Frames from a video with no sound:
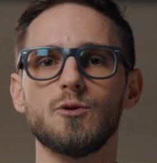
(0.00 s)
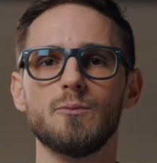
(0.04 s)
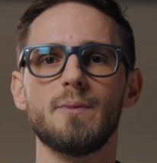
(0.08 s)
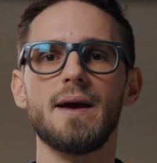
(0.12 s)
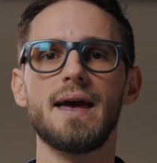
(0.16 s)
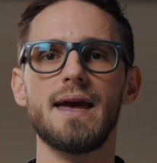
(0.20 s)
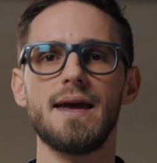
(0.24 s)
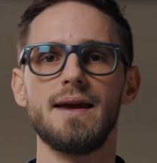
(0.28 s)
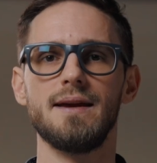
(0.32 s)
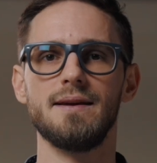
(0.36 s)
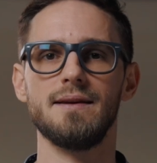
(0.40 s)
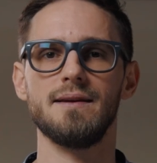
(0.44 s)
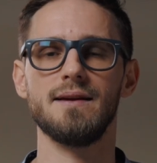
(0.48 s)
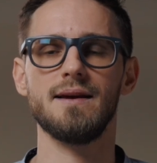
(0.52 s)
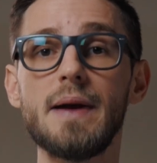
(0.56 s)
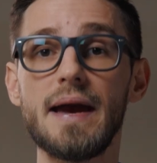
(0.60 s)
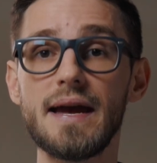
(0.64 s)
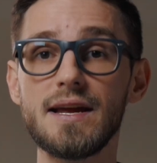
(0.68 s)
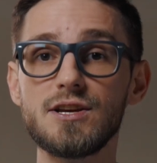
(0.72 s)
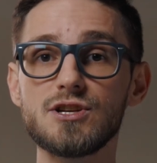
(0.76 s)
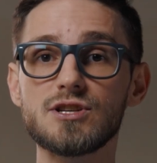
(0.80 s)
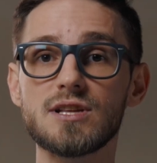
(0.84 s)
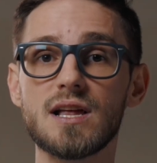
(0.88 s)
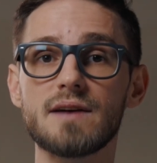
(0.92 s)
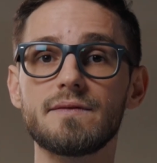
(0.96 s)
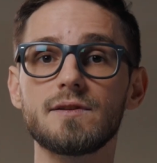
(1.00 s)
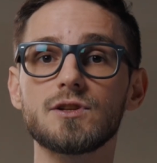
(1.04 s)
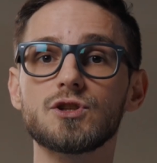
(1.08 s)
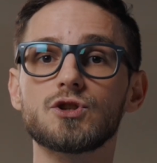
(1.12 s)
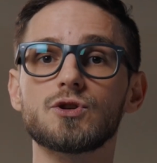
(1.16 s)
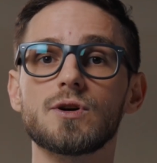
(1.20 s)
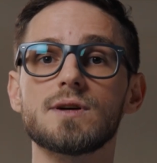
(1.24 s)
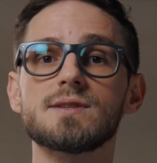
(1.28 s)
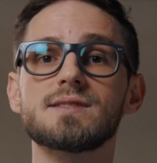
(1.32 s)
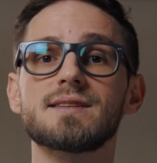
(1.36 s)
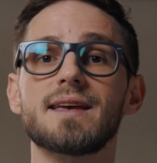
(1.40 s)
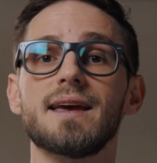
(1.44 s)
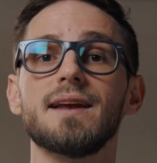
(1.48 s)
domain. Page level
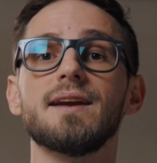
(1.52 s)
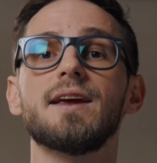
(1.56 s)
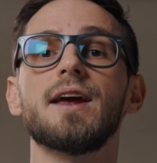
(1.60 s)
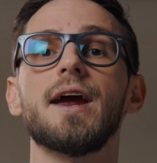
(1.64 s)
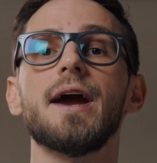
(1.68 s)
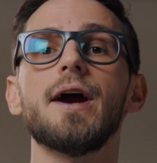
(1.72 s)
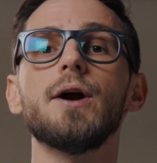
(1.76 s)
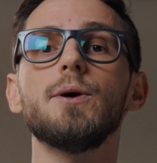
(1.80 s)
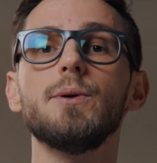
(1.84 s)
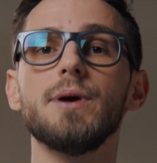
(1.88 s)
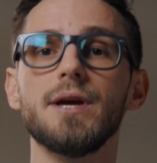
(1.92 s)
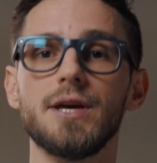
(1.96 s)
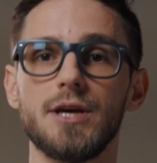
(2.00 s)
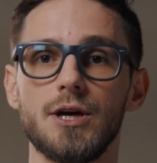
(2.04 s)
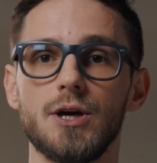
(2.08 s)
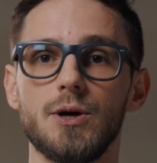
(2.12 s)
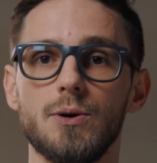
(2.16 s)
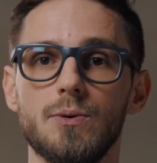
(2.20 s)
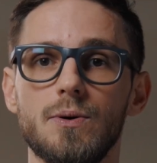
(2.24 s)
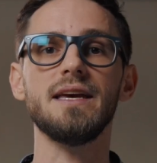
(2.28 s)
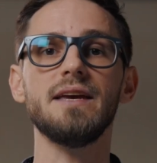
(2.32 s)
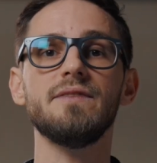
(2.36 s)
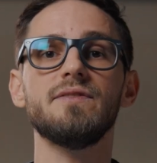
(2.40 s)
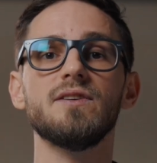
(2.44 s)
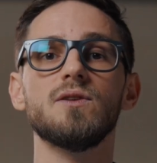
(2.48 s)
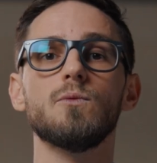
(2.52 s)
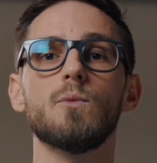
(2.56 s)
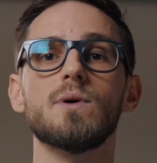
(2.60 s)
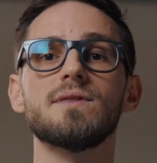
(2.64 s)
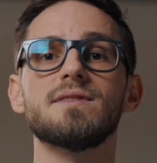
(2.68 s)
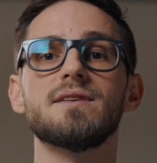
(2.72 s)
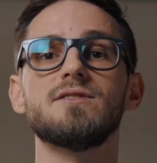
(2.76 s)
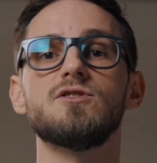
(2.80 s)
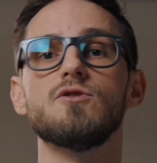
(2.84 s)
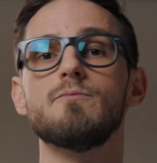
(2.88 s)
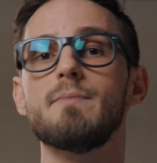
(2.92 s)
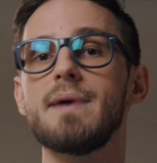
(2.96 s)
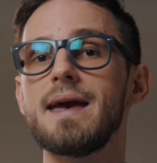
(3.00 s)
trust can carry you, even when
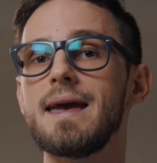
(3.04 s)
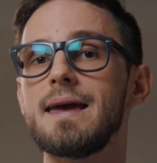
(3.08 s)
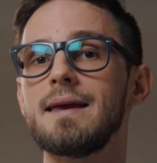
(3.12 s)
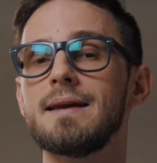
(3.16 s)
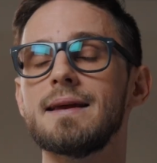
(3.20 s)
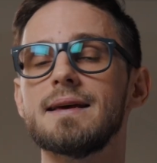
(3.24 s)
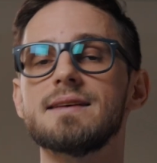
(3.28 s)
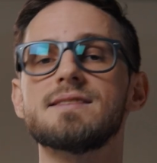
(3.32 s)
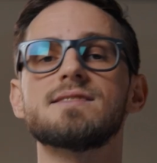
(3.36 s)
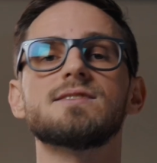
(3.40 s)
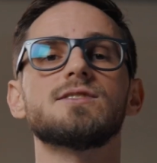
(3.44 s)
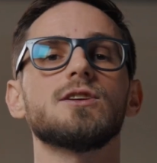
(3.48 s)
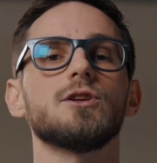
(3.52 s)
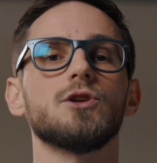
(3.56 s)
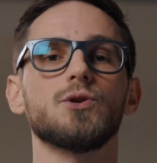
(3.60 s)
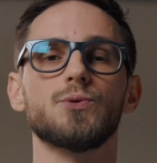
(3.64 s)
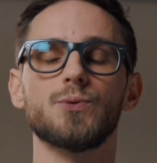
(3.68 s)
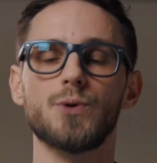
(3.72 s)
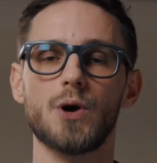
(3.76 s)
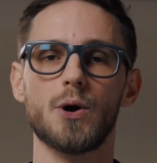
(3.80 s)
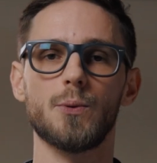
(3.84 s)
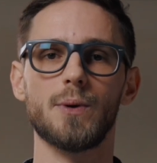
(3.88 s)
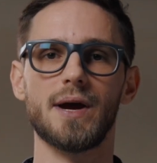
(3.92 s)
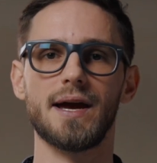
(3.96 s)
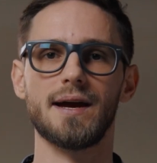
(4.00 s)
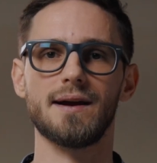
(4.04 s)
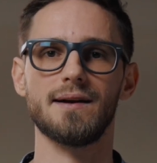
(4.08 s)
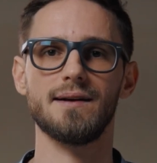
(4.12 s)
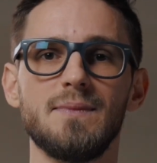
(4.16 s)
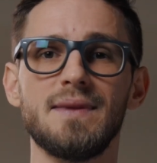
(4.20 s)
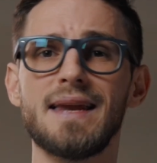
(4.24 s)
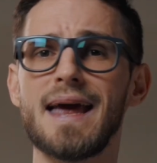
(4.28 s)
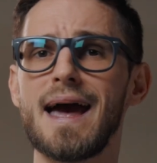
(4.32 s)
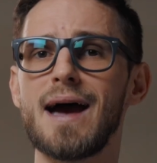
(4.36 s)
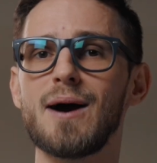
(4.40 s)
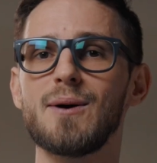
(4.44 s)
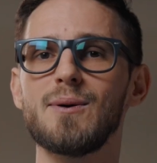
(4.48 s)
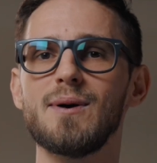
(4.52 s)
the domain is still growing.
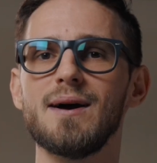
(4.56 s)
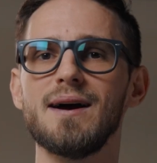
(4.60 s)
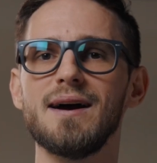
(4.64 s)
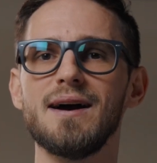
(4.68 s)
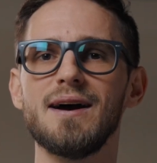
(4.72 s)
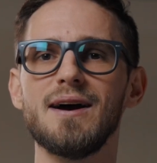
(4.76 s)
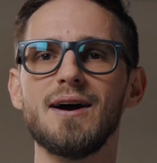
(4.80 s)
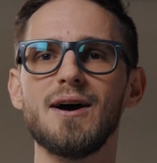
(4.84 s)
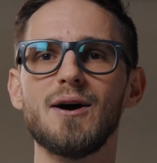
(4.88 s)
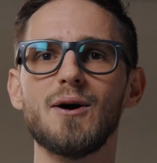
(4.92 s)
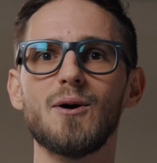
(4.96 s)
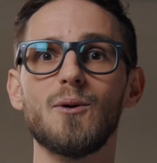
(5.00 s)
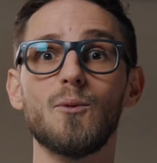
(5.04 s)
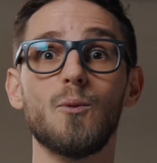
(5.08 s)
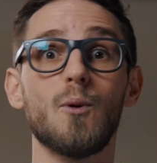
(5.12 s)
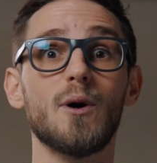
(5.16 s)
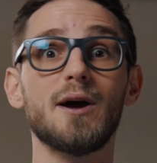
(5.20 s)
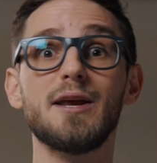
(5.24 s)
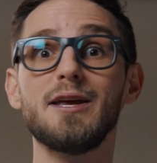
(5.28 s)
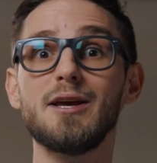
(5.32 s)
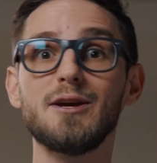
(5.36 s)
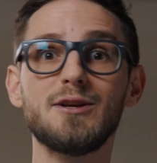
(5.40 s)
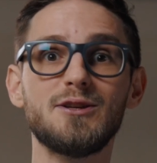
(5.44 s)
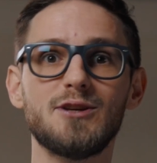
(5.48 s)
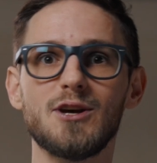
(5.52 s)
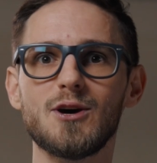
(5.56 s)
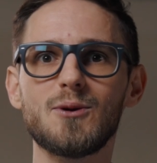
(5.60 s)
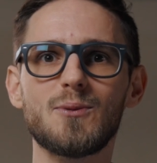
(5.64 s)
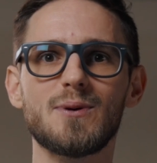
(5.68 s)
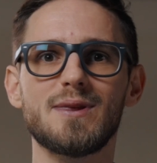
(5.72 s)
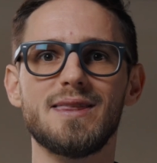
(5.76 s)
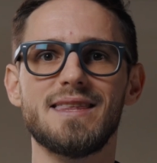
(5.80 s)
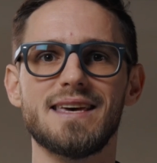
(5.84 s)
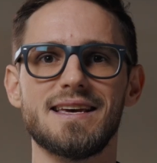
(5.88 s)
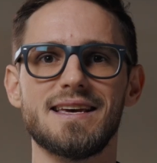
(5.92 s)
Now, what do you do with